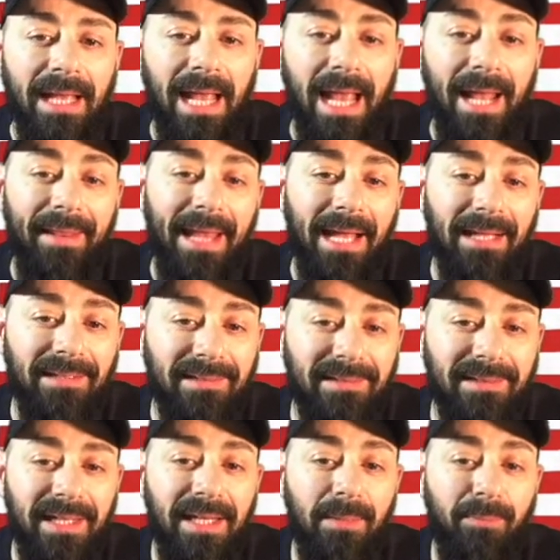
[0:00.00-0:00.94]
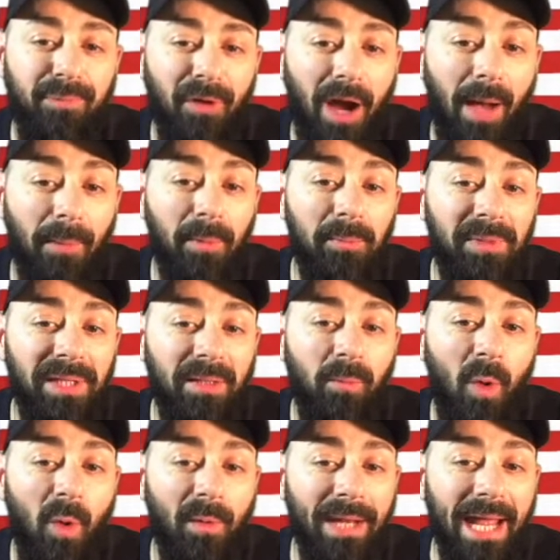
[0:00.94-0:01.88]
And that sea probably
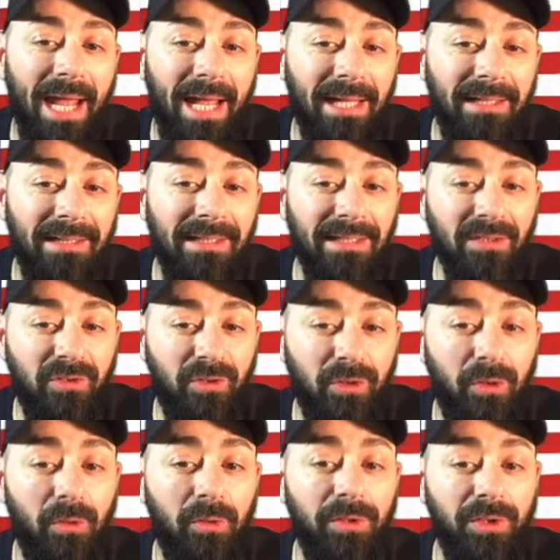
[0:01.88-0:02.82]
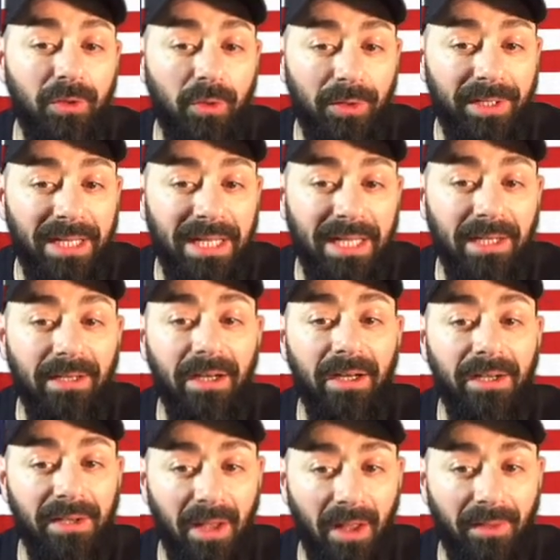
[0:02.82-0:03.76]
won't end until you're near
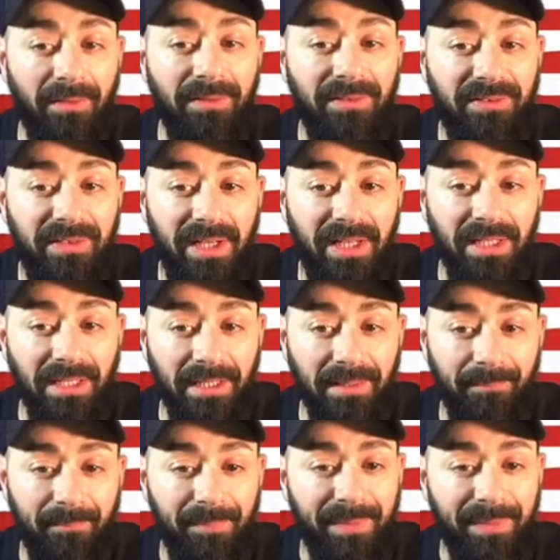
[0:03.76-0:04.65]
another city.